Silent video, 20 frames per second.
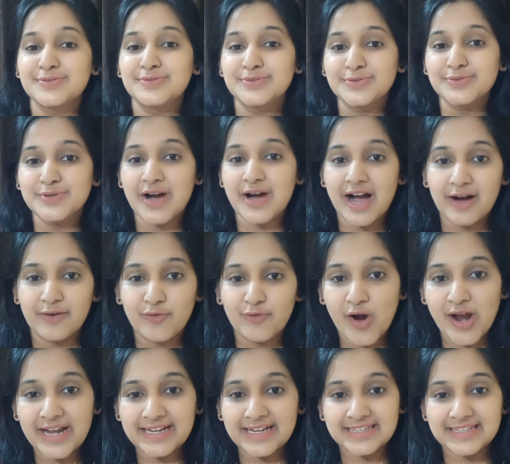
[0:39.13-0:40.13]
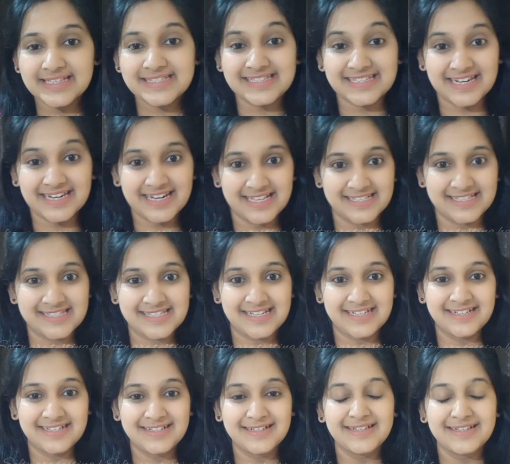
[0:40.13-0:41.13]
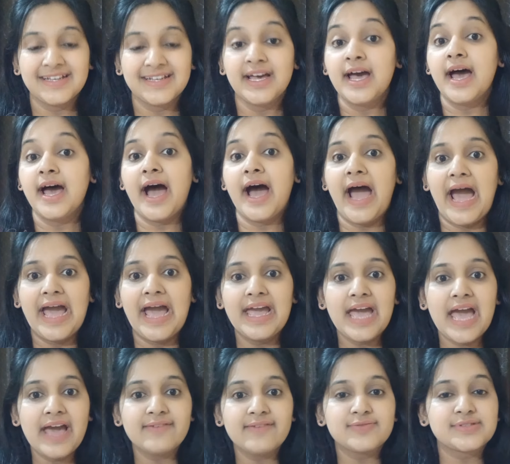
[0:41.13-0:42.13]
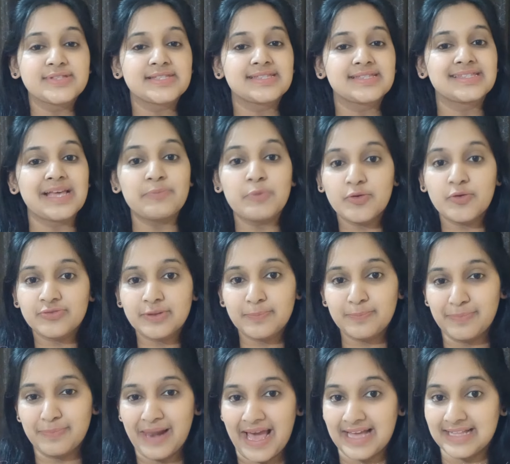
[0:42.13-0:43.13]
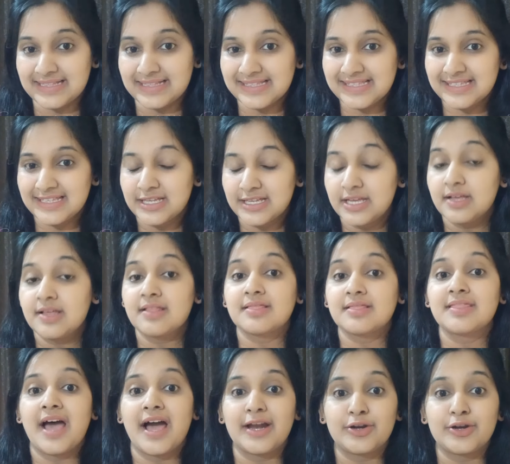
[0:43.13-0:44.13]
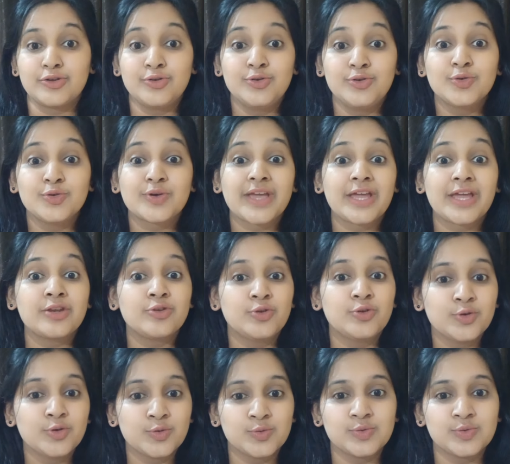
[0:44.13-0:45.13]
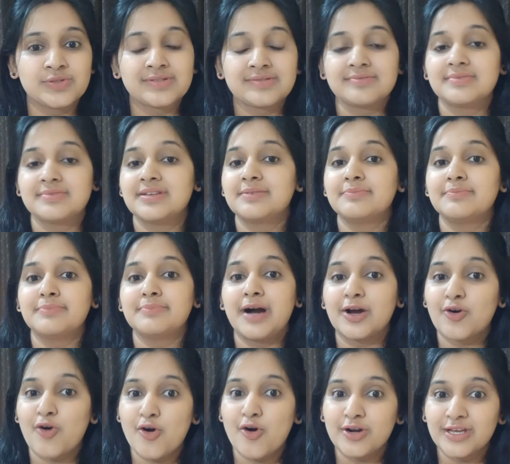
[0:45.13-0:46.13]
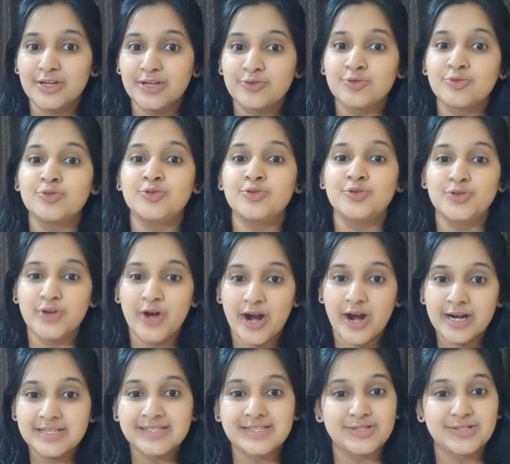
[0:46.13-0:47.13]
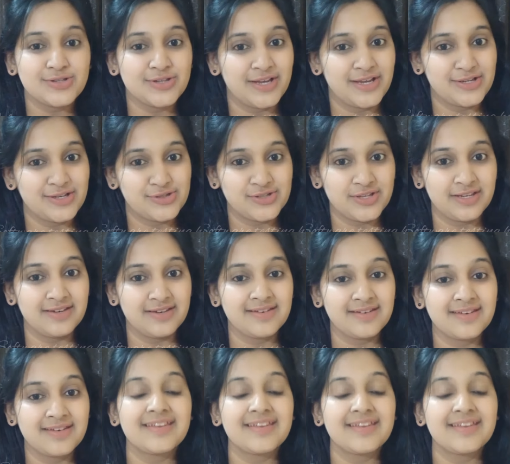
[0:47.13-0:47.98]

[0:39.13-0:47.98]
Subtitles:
To avoid this risk, I have some of the plans that you can use according to your situation